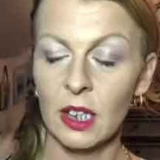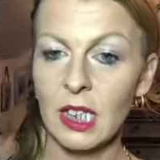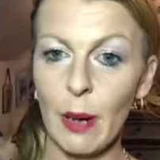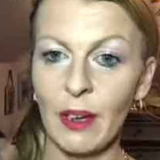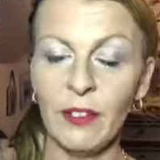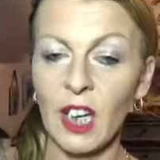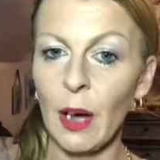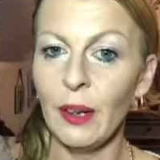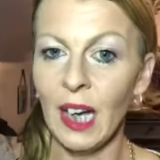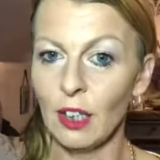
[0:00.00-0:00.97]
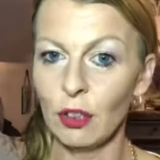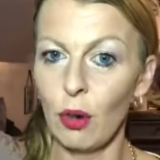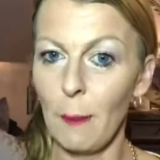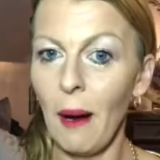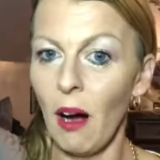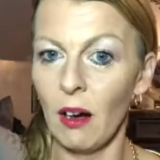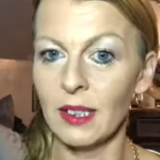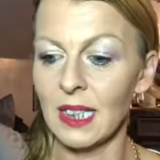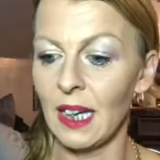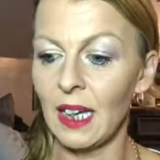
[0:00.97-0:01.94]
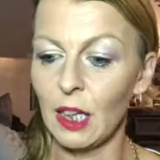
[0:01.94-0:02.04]
So if you're going out to a
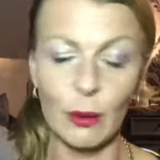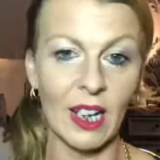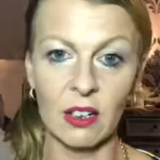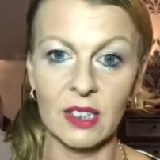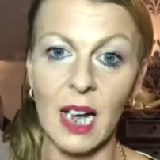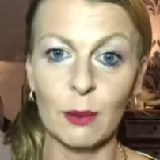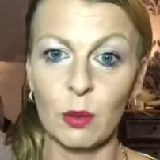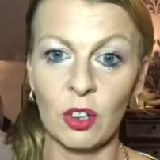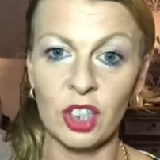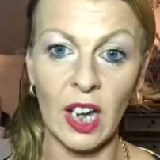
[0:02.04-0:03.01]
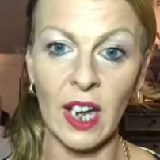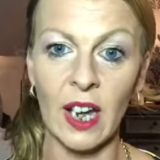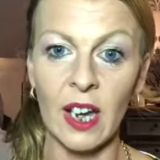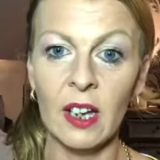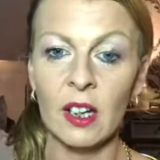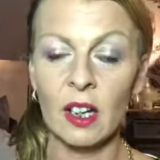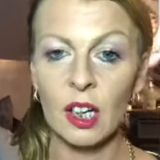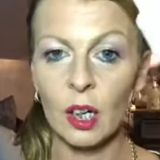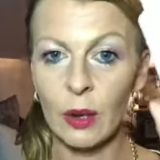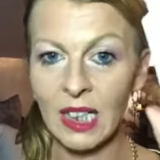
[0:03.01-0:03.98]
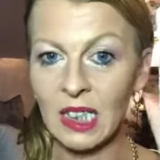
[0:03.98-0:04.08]
party, you haven't got time to wash your hair,
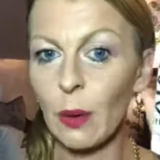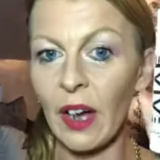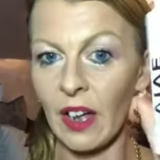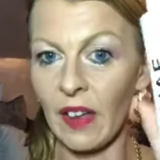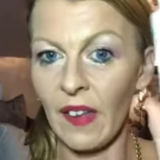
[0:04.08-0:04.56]
quick squirt of